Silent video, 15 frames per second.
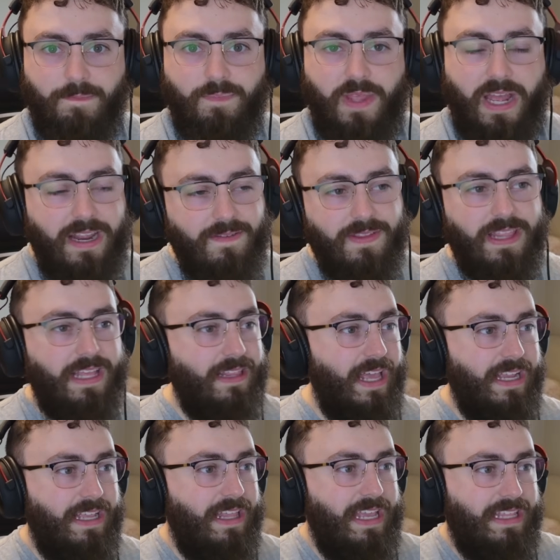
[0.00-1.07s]
And even then,
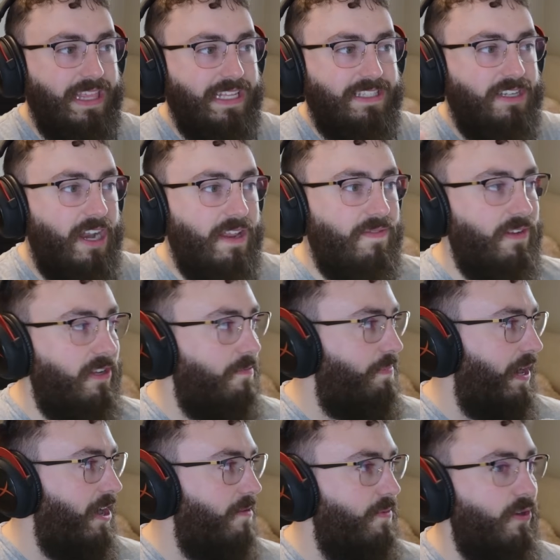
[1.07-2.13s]
like that's not even
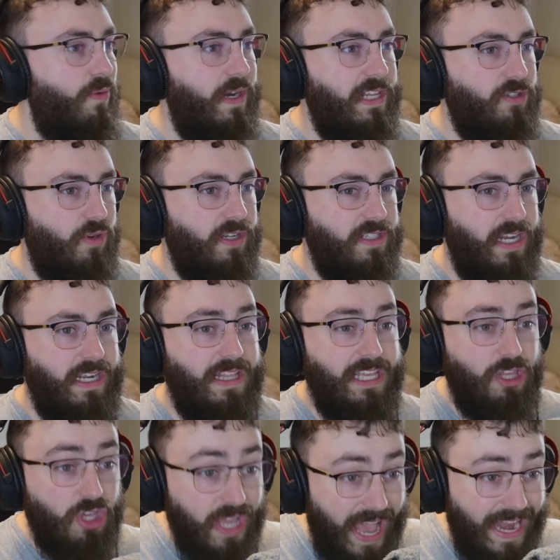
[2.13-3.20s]
comparable to what Israel Adesanya. Like,
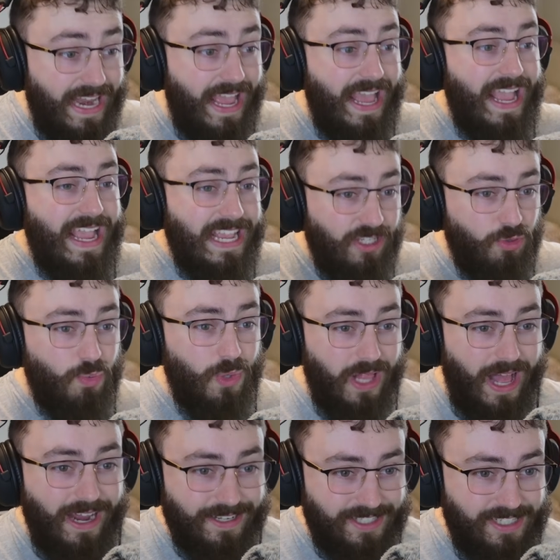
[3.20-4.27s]
he had Israel
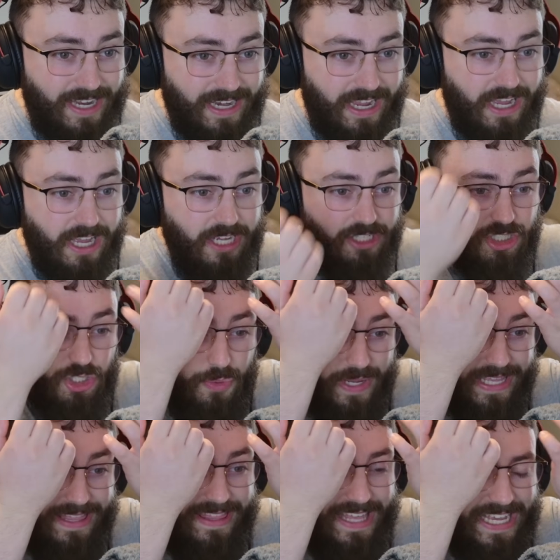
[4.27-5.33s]
Adesanya
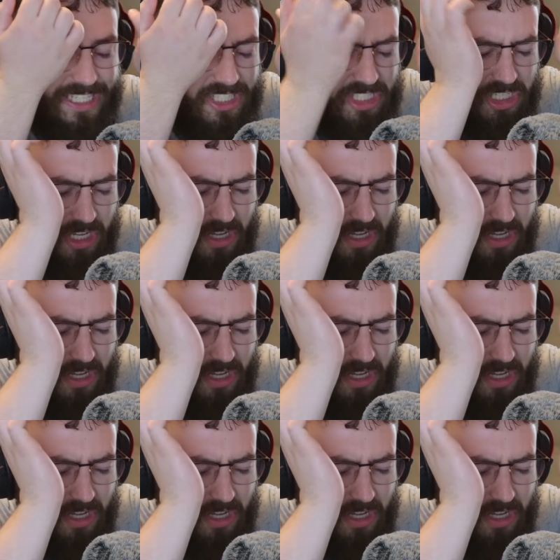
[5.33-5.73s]
doing this.